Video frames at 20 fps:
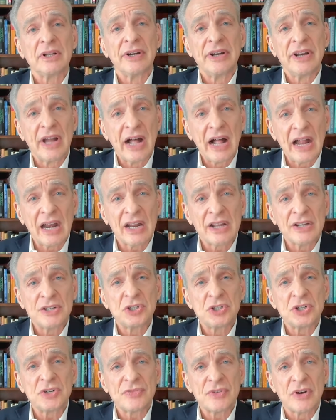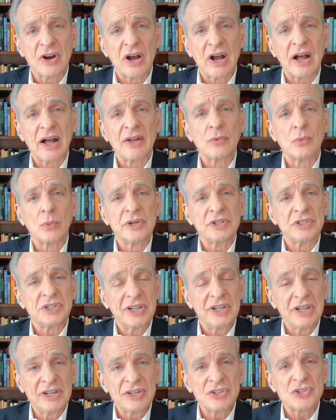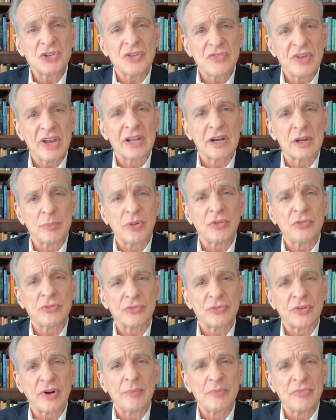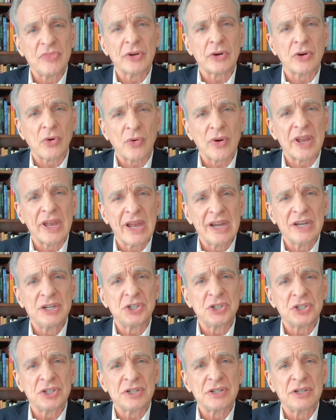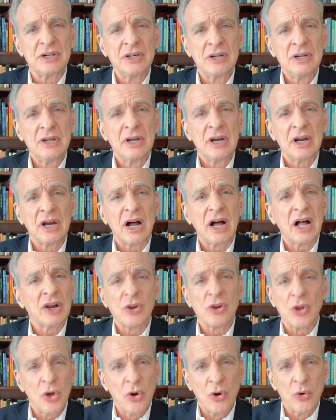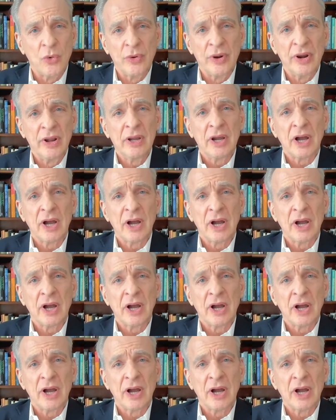knowledge of God which is available from the creation alone,